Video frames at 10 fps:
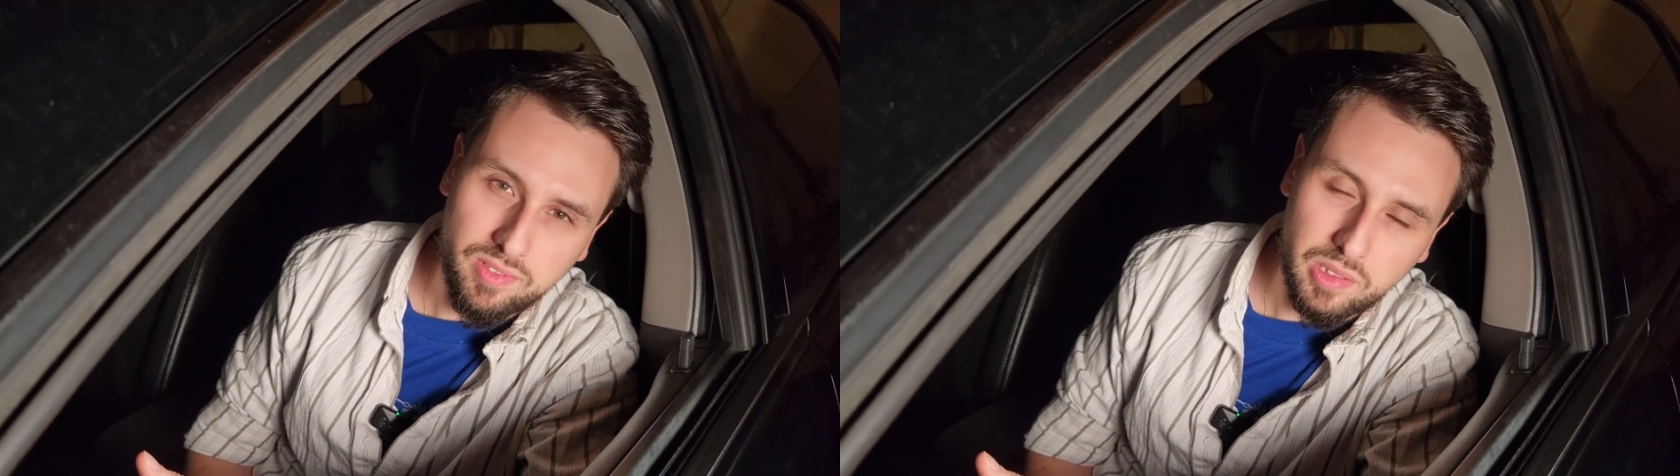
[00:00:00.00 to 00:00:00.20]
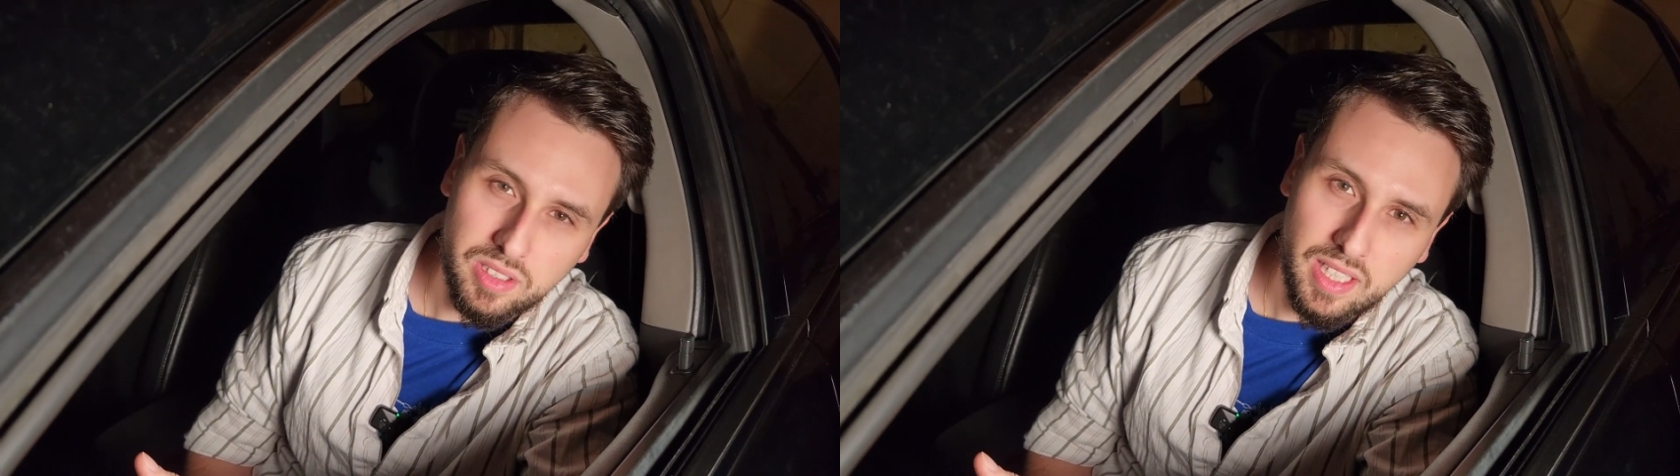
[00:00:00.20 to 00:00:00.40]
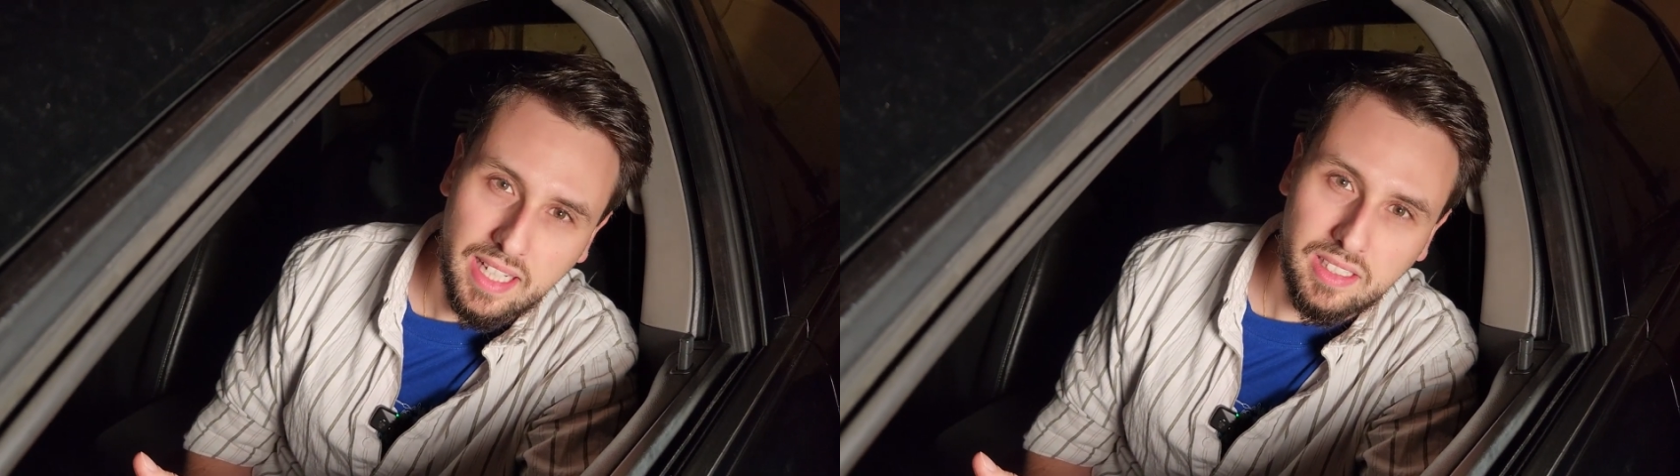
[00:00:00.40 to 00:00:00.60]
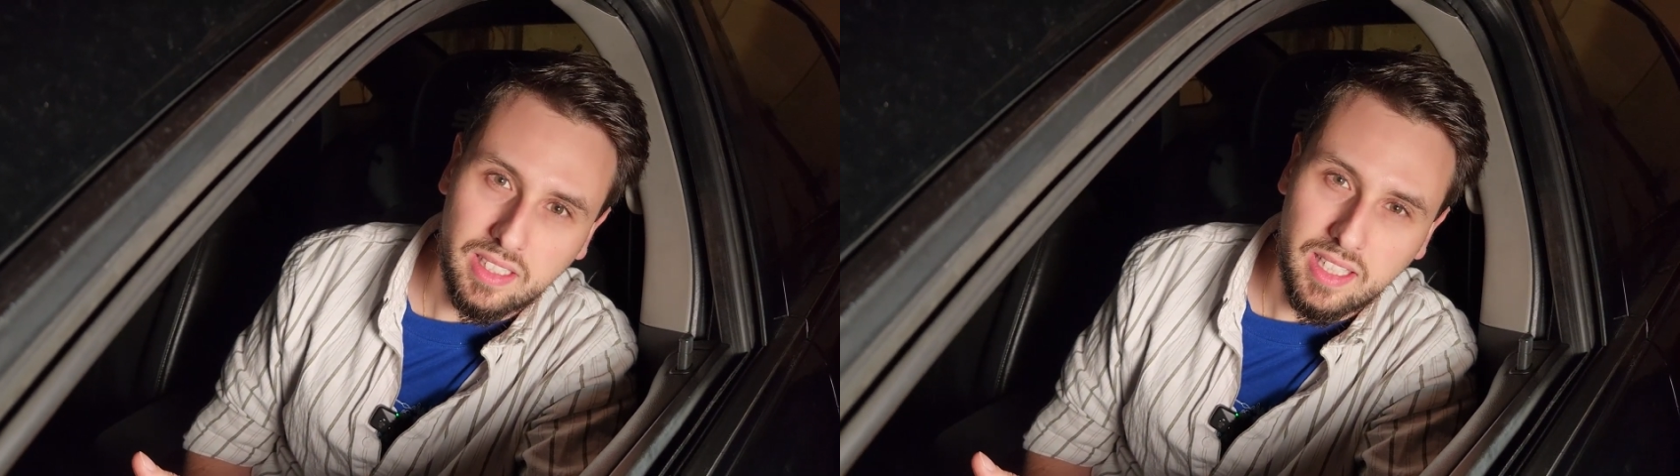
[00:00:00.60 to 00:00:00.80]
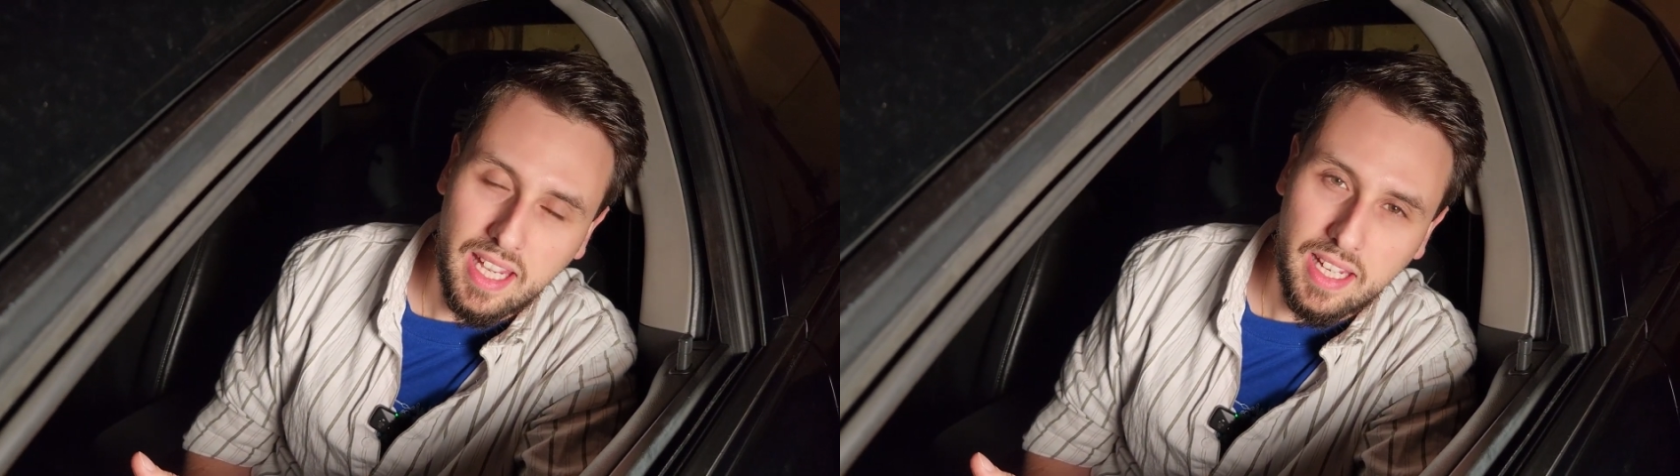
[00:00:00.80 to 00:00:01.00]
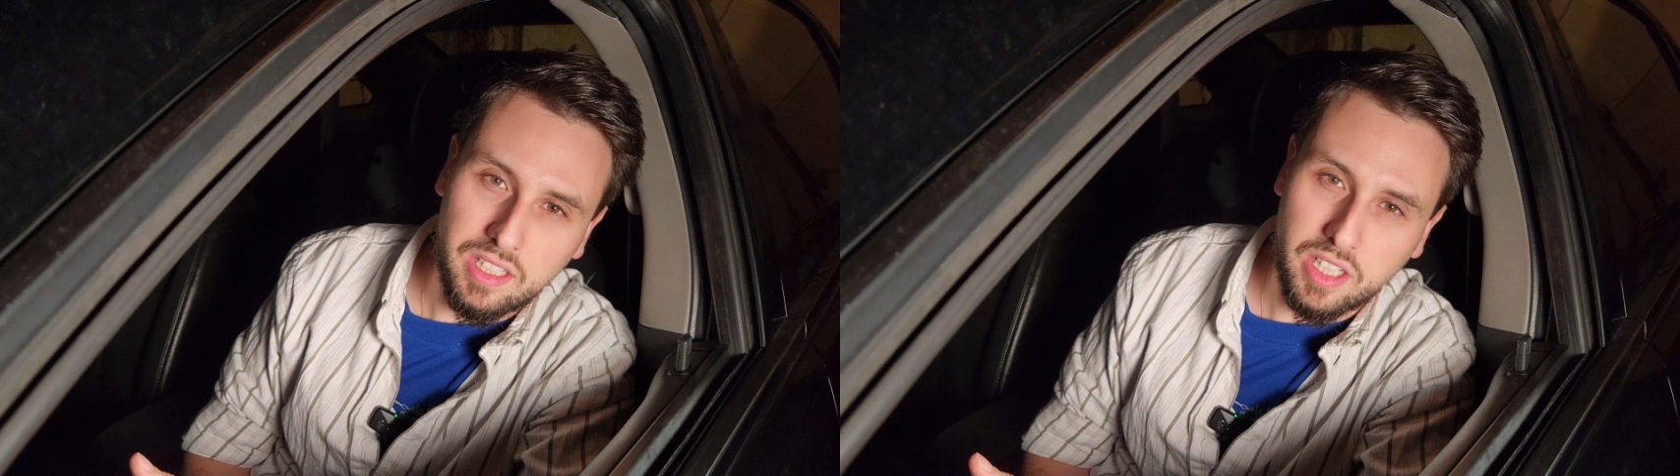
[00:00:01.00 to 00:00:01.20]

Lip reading: full-size sedan